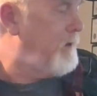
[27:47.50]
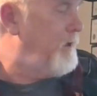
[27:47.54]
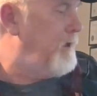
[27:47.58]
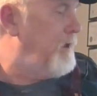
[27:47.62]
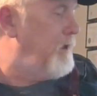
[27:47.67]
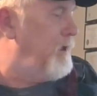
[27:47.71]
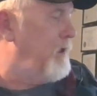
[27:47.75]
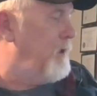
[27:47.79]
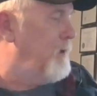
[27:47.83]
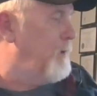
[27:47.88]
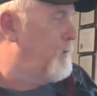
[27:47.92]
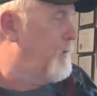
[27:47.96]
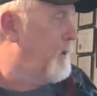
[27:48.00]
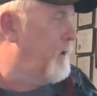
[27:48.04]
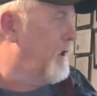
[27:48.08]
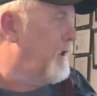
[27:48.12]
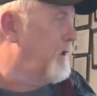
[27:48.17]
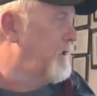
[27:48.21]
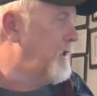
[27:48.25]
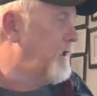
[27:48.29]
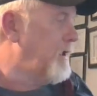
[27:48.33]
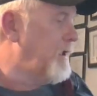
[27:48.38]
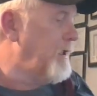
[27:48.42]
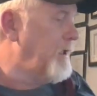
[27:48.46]
And
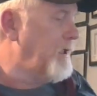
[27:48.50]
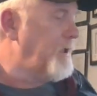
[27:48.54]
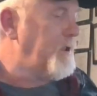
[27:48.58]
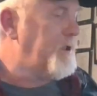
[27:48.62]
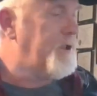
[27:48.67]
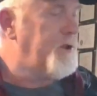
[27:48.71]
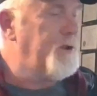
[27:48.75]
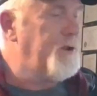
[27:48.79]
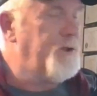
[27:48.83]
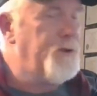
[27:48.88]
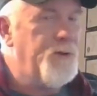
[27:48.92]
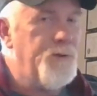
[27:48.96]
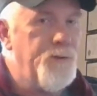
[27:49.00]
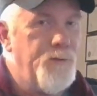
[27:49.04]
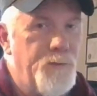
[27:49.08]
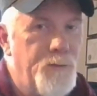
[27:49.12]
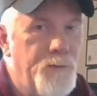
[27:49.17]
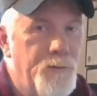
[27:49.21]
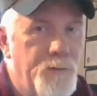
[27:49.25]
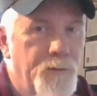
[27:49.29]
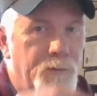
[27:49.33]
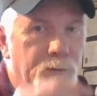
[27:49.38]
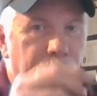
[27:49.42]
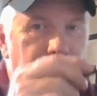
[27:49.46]
plugged it into
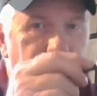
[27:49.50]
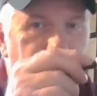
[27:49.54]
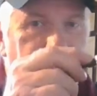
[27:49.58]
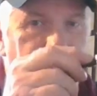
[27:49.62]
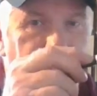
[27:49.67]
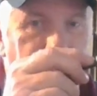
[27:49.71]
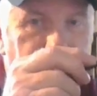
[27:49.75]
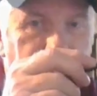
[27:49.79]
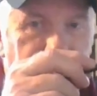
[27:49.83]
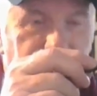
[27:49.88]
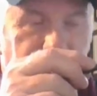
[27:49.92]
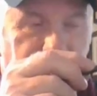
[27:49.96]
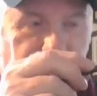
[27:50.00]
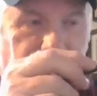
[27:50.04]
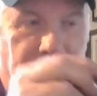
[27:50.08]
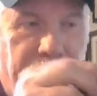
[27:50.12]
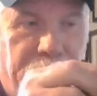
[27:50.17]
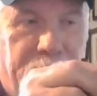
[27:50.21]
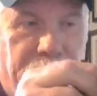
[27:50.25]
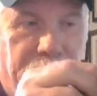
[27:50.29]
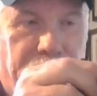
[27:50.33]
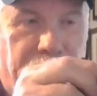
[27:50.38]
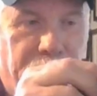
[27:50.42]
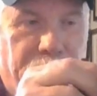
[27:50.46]
the
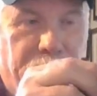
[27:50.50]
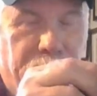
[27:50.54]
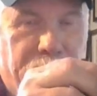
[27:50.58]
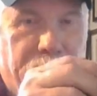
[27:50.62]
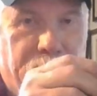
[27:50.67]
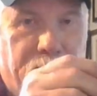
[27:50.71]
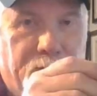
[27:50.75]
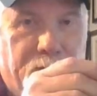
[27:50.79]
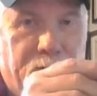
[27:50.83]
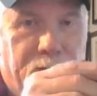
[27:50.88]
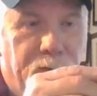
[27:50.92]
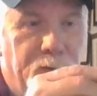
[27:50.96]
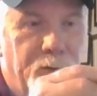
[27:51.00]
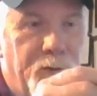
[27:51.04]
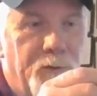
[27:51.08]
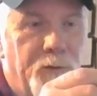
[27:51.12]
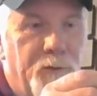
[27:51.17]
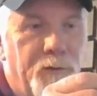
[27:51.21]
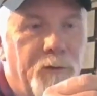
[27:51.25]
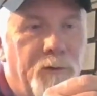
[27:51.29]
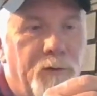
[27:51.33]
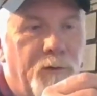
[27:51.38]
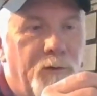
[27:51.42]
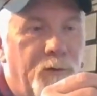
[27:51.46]
speaker
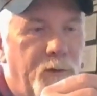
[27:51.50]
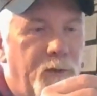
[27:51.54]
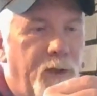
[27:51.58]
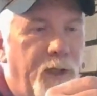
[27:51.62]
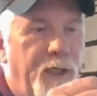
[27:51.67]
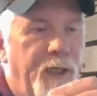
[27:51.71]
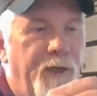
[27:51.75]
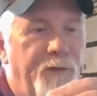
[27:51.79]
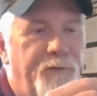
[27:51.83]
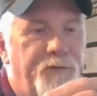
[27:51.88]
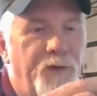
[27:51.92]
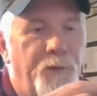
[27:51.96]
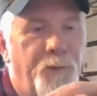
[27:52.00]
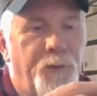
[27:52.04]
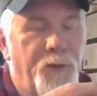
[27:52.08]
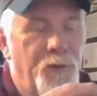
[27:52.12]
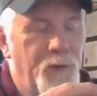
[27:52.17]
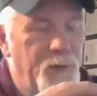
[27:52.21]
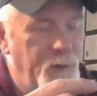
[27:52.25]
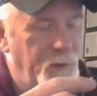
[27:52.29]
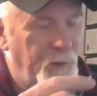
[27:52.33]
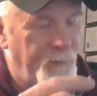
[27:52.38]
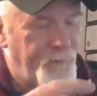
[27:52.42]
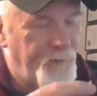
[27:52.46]
after
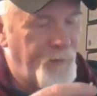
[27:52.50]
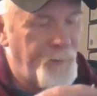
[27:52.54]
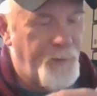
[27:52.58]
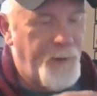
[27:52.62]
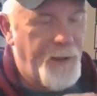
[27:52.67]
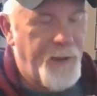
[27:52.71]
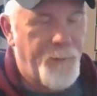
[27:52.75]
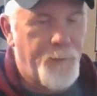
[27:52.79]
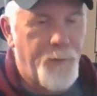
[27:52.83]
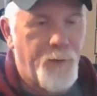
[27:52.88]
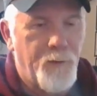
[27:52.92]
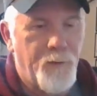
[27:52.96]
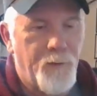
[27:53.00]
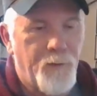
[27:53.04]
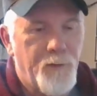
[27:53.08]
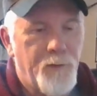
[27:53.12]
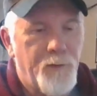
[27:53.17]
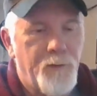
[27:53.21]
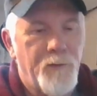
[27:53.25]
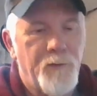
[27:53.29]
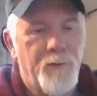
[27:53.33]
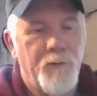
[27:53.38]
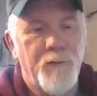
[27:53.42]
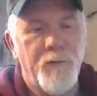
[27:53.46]
pulling off the paper,
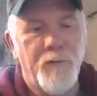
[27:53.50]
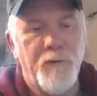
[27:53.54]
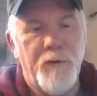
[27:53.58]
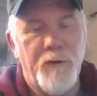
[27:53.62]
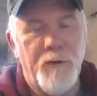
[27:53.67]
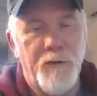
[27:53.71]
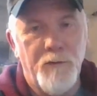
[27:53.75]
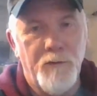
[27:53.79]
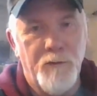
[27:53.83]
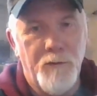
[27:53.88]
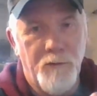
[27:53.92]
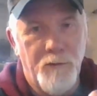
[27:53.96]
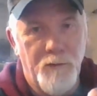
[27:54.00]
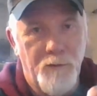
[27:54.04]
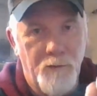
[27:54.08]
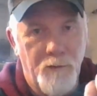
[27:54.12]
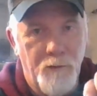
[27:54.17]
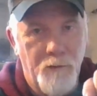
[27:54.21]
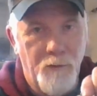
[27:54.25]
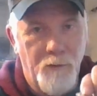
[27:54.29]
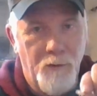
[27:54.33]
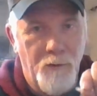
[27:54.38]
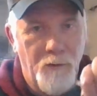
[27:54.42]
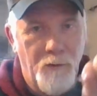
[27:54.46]

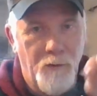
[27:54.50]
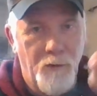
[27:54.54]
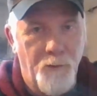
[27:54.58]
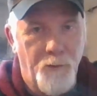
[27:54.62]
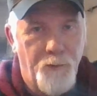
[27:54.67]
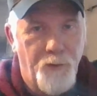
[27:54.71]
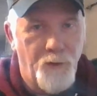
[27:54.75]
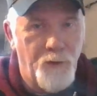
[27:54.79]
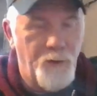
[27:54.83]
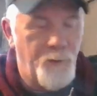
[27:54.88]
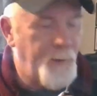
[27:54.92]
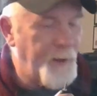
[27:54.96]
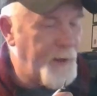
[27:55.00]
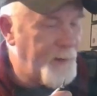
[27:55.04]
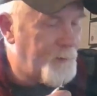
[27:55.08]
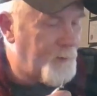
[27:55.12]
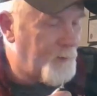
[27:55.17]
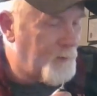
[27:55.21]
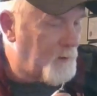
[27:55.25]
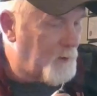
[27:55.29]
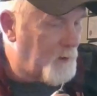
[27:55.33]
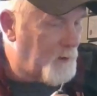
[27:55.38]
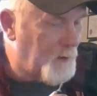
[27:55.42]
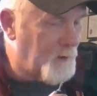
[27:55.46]
uh, pull the
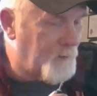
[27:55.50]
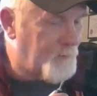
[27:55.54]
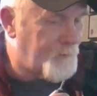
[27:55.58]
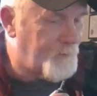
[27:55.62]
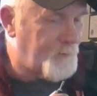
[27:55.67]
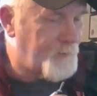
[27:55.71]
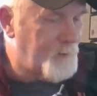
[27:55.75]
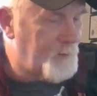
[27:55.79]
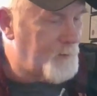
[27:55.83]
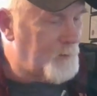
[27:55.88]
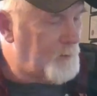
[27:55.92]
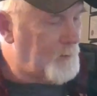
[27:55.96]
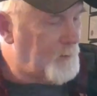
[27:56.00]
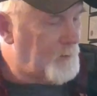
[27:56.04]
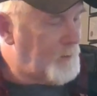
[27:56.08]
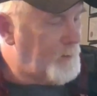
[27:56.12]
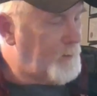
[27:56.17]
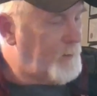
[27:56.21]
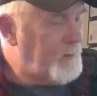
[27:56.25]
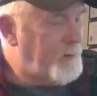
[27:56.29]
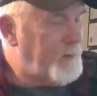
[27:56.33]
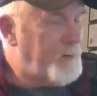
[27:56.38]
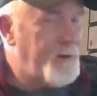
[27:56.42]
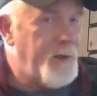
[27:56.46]
paper off,
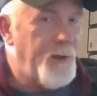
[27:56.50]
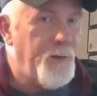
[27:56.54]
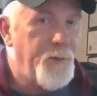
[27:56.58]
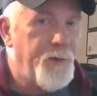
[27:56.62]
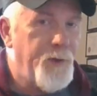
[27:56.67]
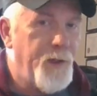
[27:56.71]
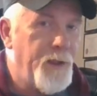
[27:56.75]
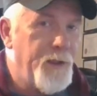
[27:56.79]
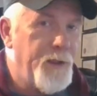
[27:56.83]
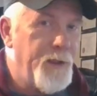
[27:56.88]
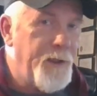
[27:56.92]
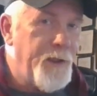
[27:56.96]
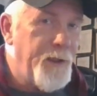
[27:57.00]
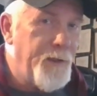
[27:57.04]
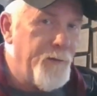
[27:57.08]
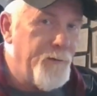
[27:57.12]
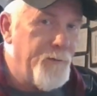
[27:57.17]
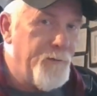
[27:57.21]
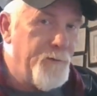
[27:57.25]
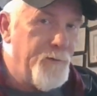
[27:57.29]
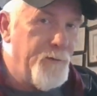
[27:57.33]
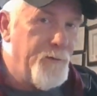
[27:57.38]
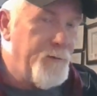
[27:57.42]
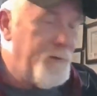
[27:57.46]
then plug it in.
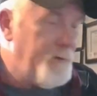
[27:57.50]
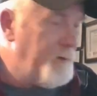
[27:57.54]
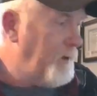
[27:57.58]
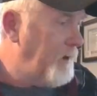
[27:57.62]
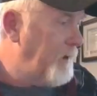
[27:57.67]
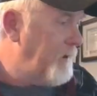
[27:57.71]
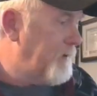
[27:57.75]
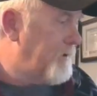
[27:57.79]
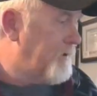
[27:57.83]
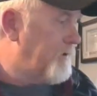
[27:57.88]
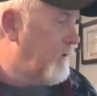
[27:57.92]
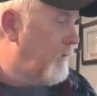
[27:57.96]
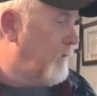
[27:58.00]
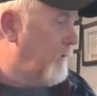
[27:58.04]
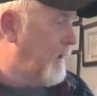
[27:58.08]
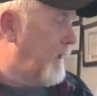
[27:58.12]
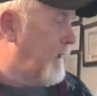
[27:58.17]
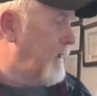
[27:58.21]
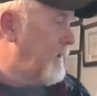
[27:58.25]
All right, so what I